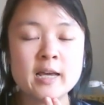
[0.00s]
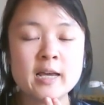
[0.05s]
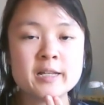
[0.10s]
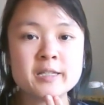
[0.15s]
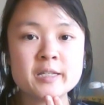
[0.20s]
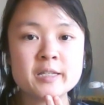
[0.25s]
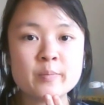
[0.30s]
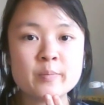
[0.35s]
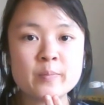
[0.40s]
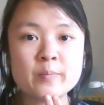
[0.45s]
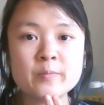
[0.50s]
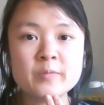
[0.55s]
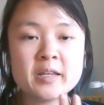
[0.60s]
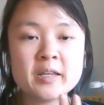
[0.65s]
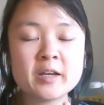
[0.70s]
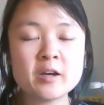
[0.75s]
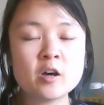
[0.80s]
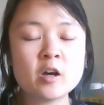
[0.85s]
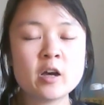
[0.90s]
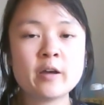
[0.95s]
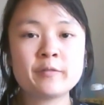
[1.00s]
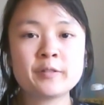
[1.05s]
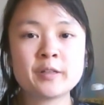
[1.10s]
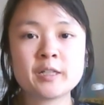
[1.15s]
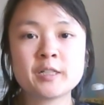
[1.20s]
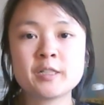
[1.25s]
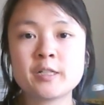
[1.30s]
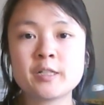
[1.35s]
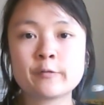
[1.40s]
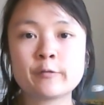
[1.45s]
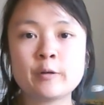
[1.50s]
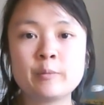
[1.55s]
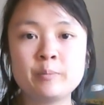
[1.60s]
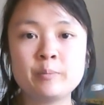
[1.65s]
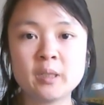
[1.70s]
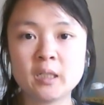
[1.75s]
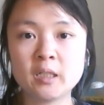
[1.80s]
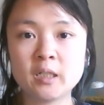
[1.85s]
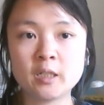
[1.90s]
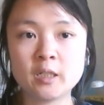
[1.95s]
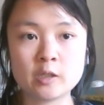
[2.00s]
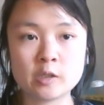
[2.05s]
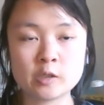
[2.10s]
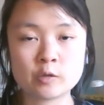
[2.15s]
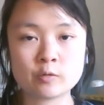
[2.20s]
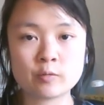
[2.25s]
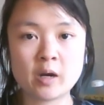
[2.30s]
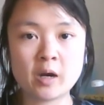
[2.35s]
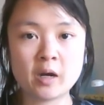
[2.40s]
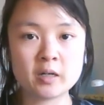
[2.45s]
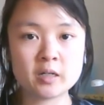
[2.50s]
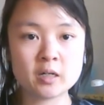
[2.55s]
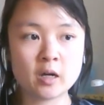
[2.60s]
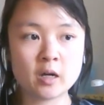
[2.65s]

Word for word: It's a they all have like different meanings, right?